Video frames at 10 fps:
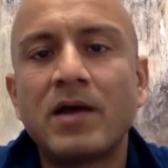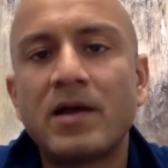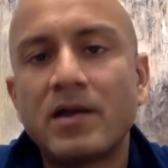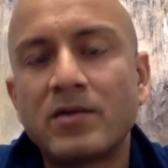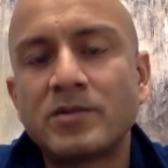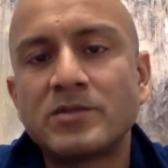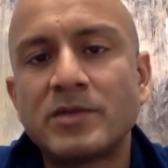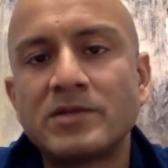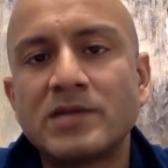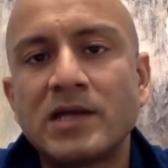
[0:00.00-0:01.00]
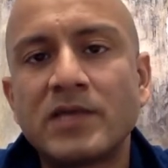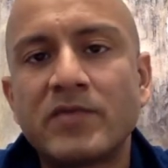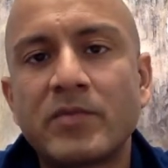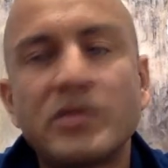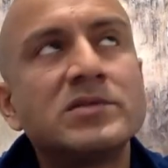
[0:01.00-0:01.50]
don't know much about the
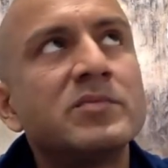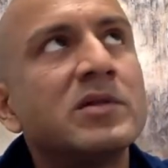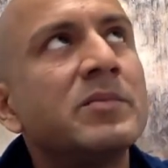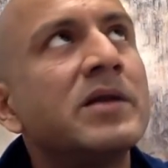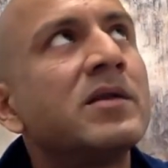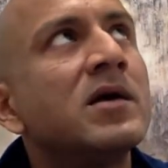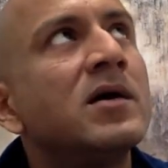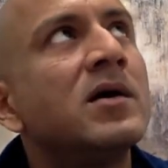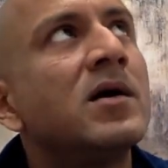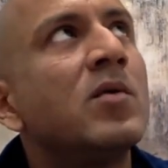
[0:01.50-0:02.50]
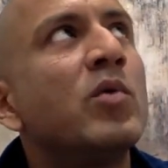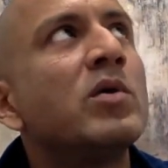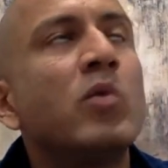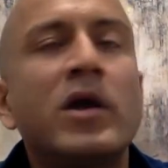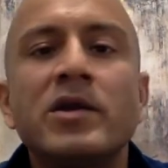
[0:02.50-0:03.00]
scientific principle, but what
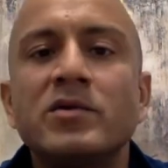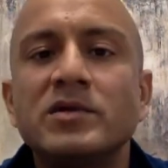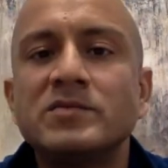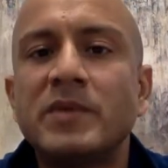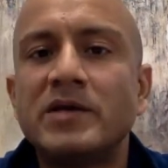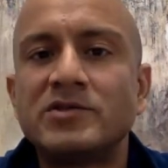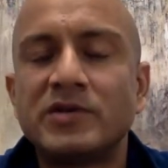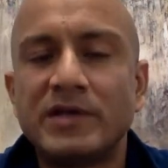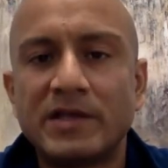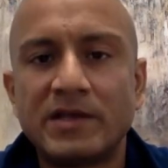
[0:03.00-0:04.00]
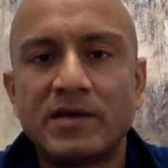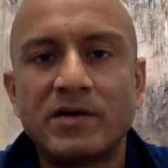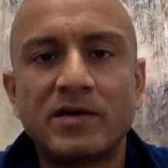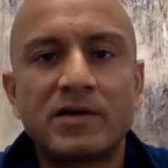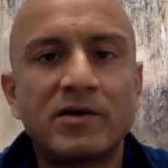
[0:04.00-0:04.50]
you want to do is measure it in
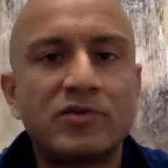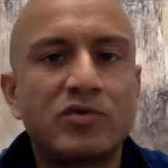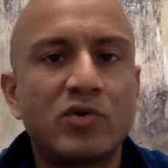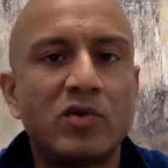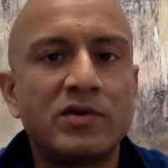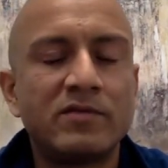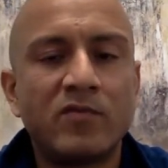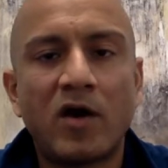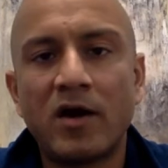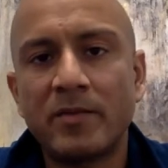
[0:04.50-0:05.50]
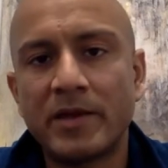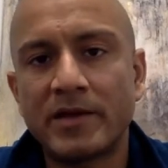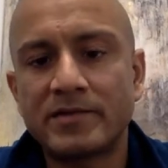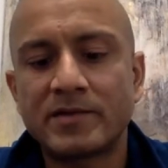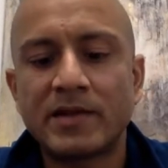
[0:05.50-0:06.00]
a controlled
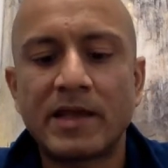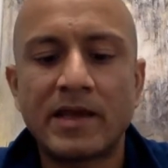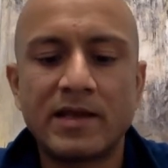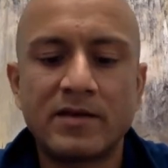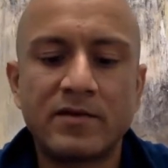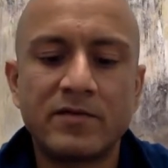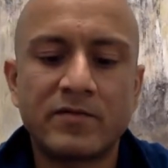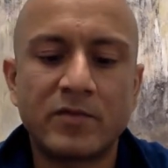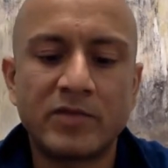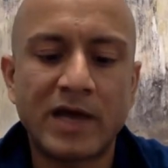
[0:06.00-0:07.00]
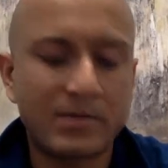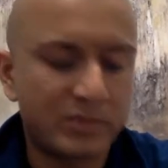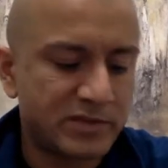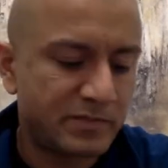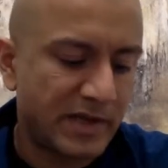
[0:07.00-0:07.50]
environment. And from that
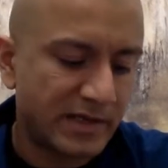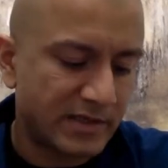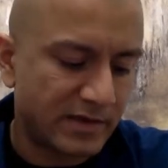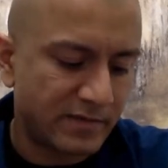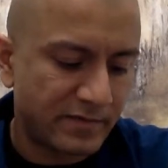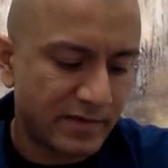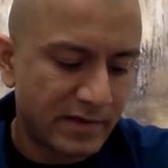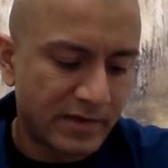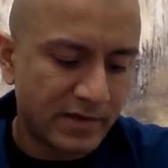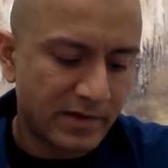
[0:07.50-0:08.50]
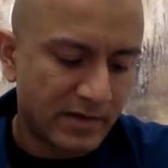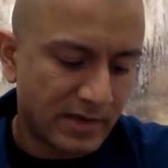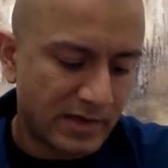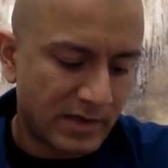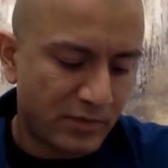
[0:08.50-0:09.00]
perspective,
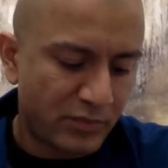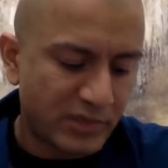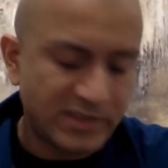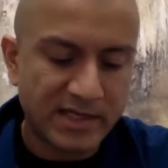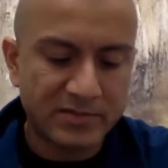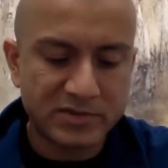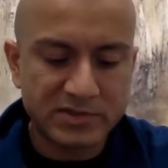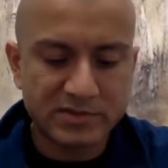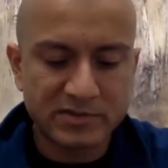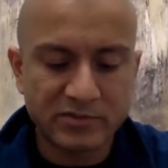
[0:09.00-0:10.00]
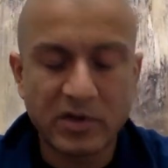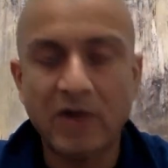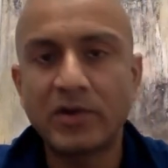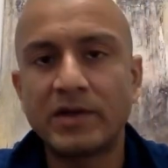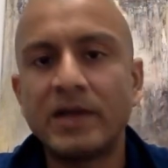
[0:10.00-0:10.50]
precepts
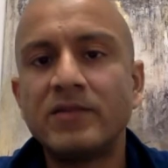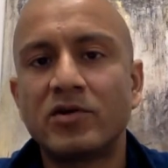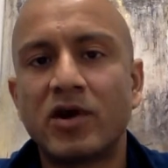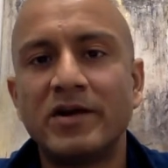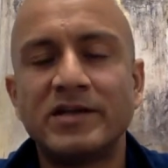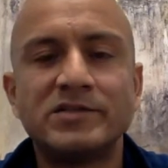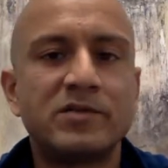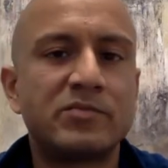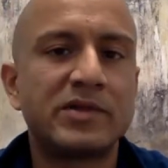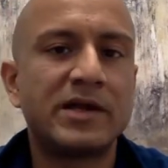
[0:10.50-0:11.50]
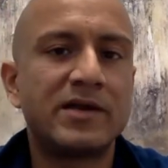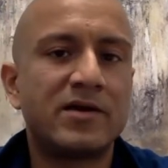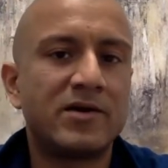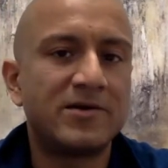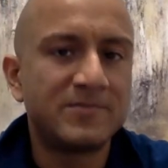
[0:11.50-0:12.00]
grounded in the Cartesian plane
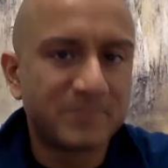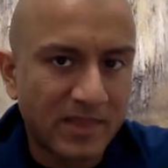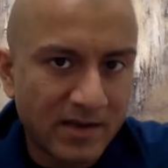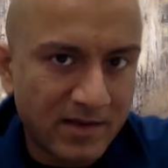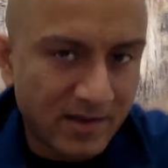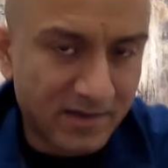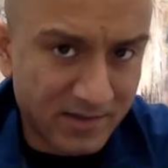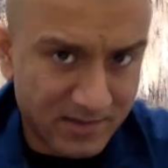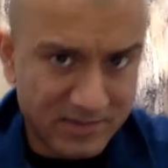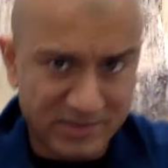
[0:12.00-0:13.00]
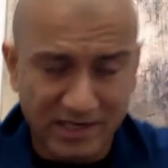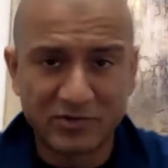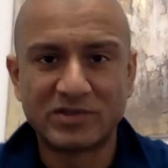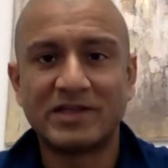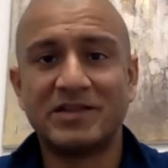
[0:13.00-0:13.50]
are
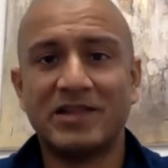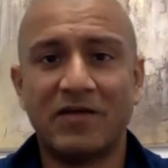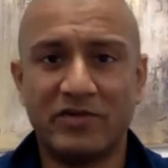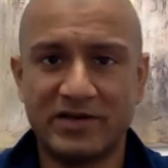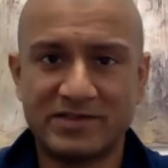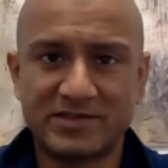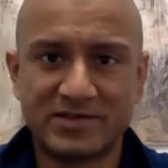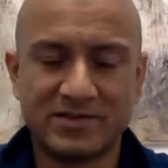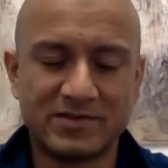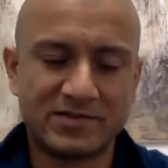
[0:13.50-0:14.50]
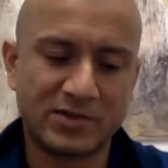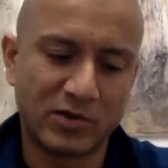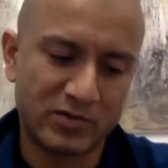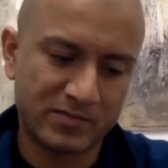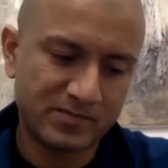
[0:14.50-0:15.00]
generally leveraged.
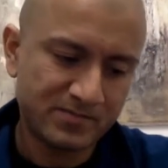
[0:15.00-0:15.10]
So